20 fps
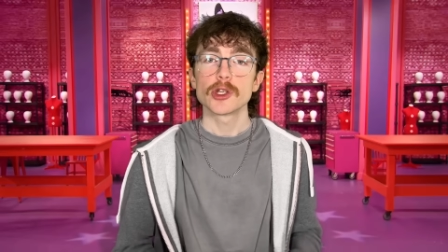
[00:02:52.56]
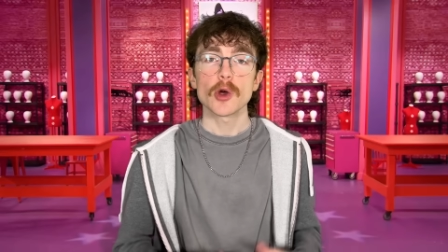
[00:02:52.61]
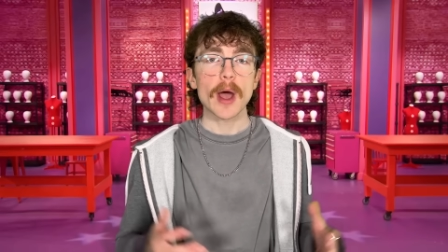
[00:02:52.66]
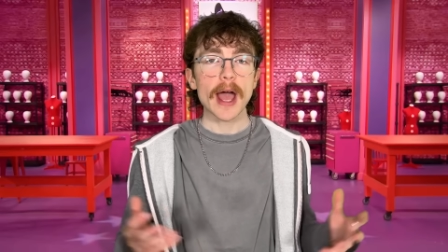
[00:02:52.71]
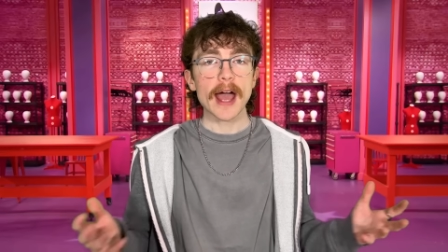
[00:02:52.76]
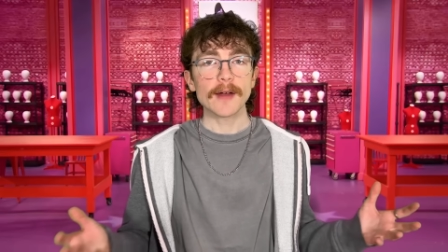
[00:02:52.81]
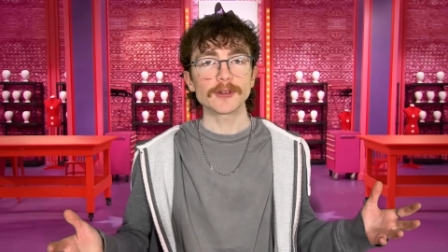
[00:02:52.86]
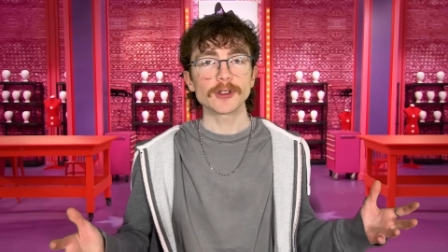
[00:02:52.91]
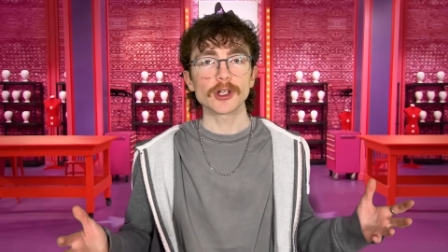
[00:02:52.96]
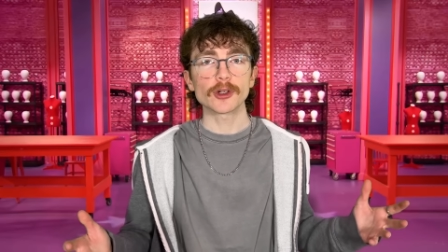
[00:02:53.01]
So
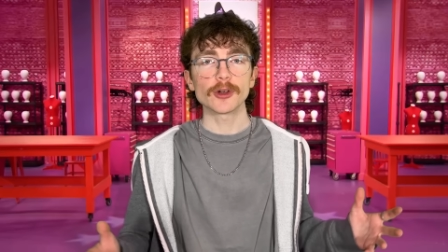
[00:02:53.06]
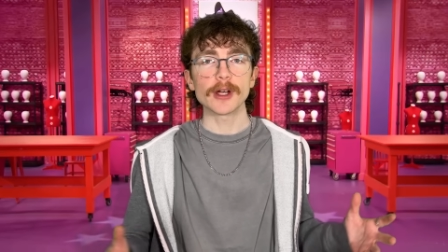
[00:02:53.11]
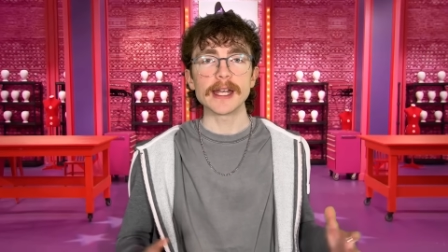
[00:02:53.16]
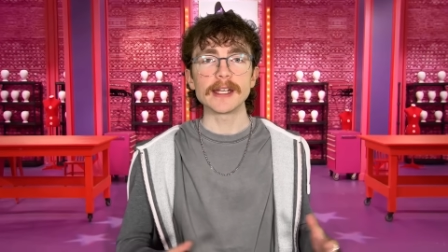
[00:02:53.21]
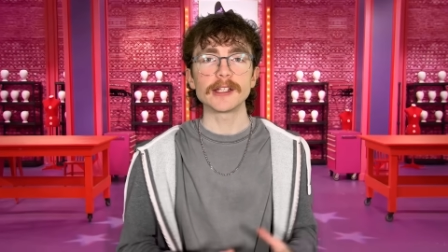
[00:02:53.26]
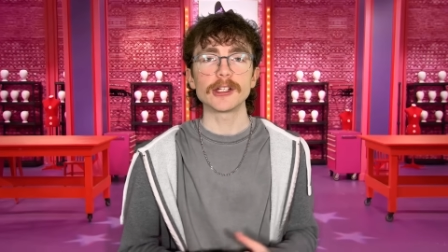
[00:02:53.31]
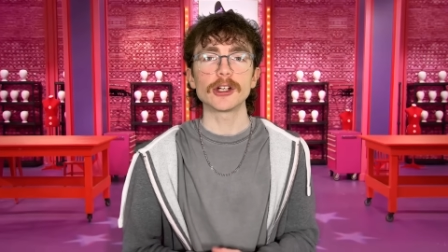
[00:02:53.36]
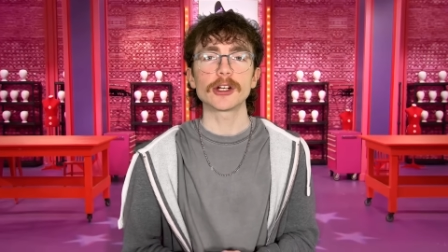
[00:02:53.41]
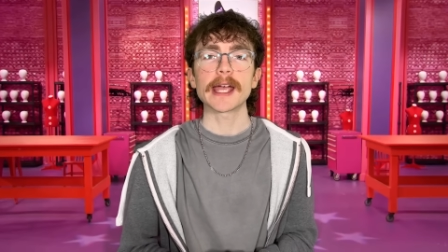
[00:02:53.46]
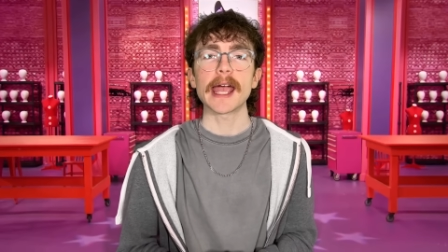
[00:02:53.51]
after
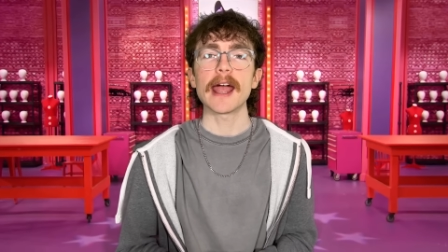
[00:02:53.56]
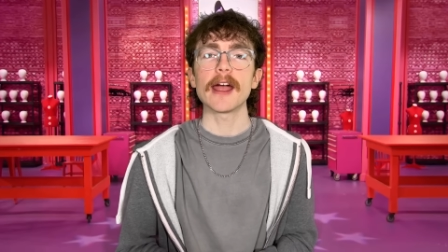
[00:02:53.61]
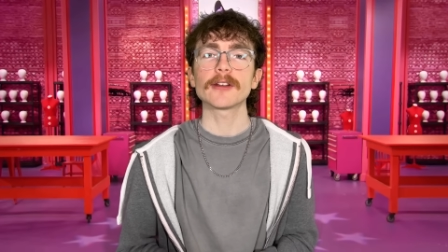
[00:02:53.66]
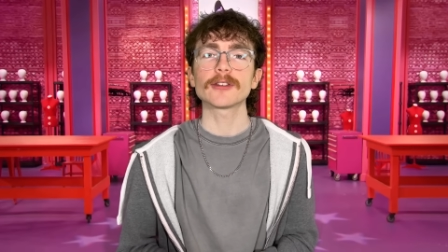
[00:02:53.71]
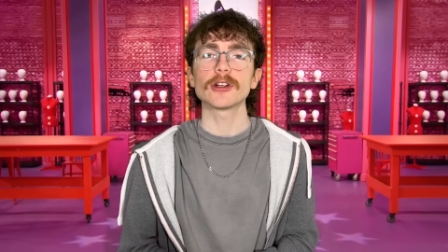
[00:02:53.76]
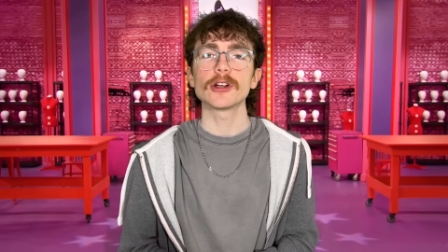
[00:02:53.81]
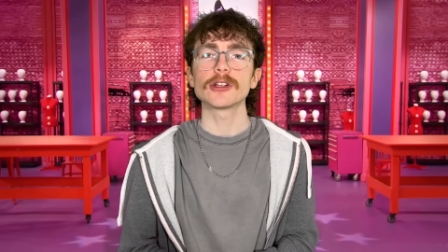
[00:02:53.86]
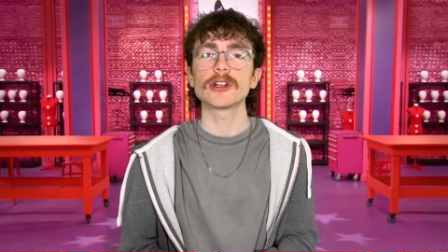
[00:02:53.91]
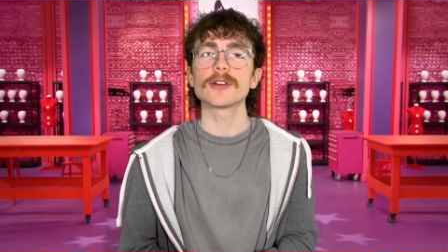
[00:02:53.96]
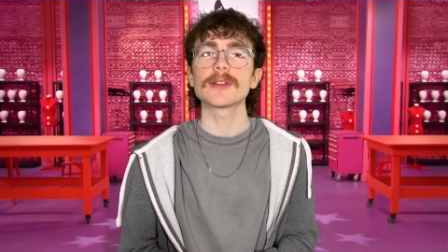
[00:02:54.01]
creating your
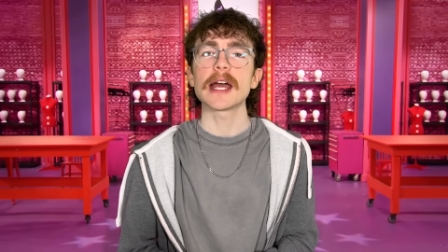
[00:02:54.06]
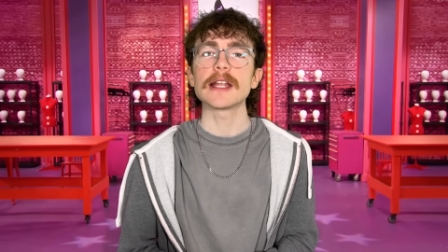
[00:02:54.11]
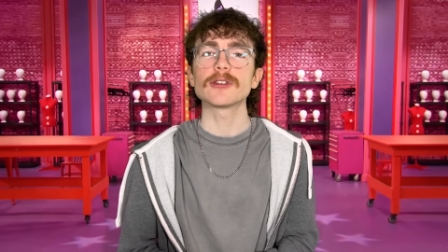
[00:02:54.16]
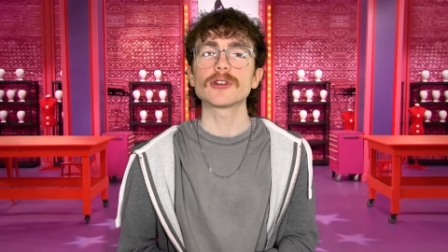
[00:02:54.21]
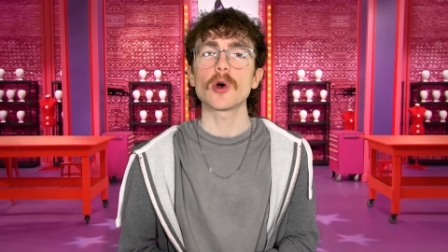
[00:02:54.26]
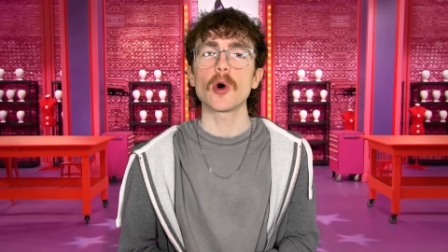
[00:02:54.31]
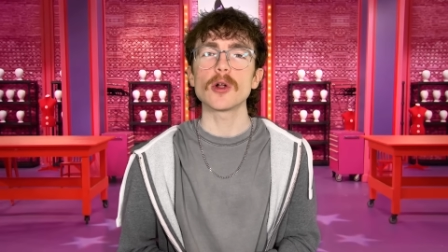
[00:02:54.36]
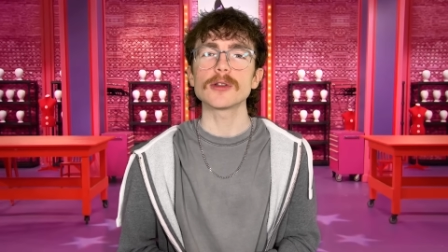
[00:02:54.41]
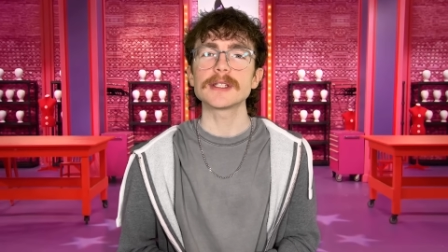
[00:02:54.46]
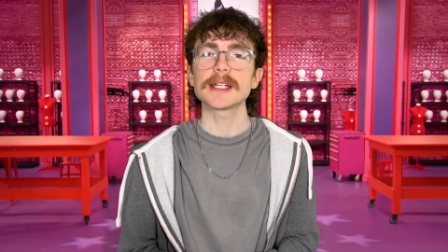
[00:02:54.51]
character, you're then
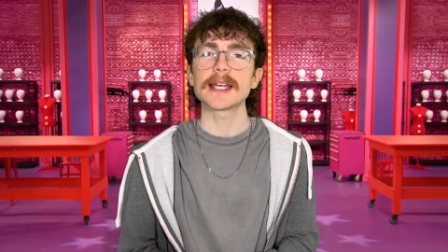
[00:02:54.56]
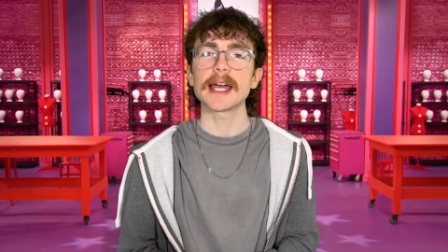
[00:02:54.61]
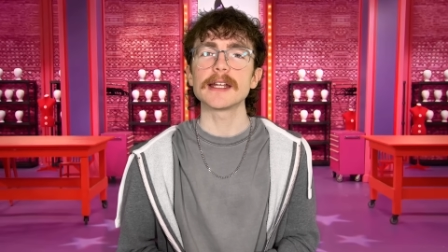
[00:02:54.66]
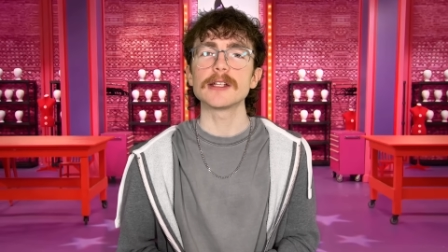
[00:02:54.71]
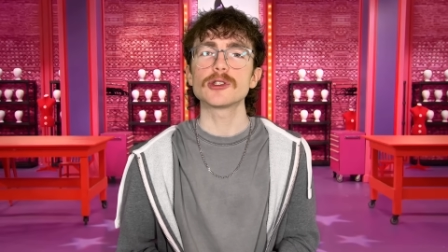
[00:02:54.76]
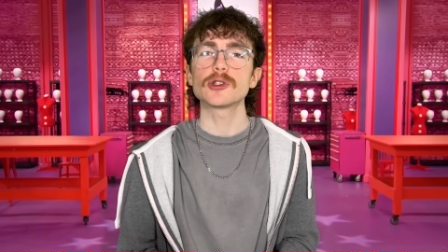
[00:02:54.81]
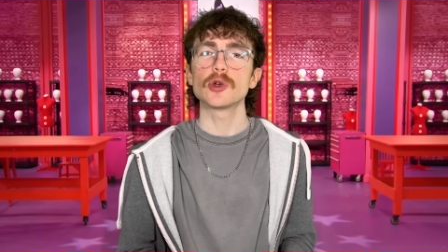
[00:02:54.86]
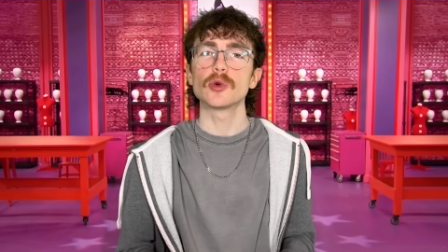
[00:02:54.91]
told to get into